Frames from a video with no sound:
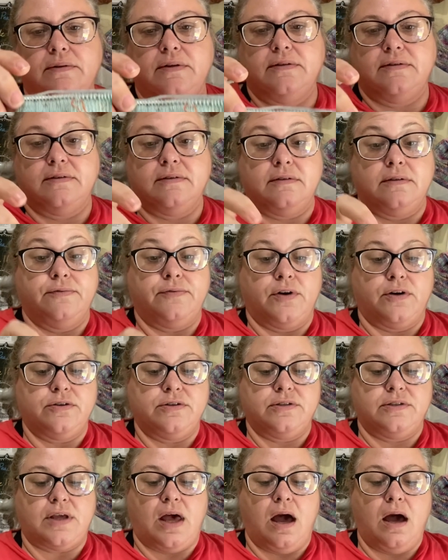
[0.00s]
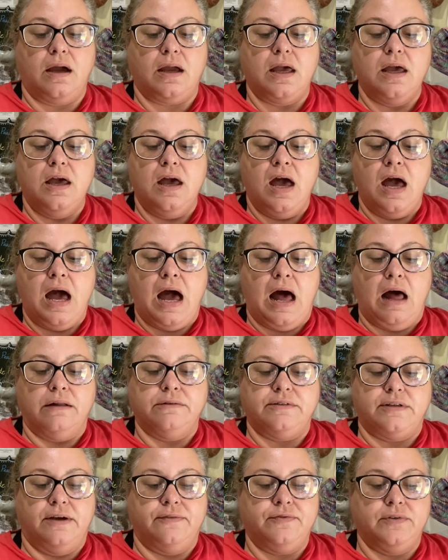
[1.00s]
This is the first sock. I'll
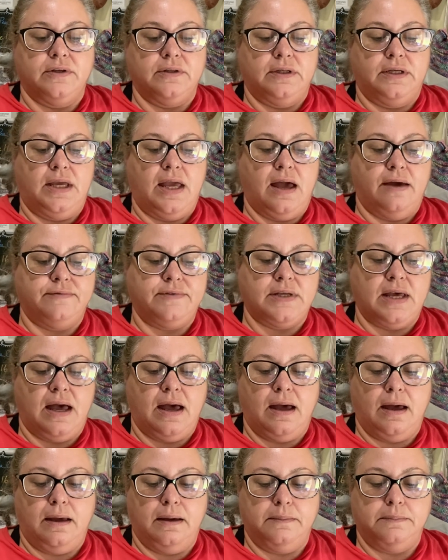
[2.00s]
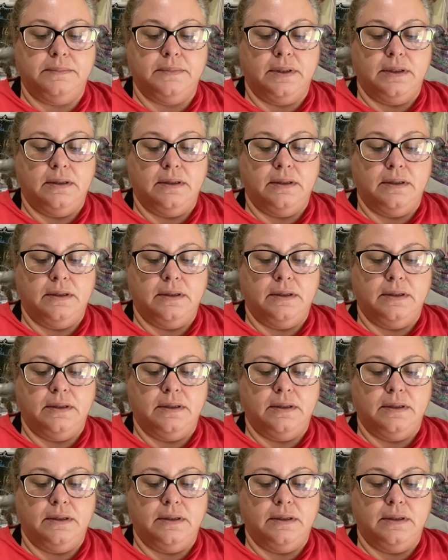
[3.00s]
definitely have time.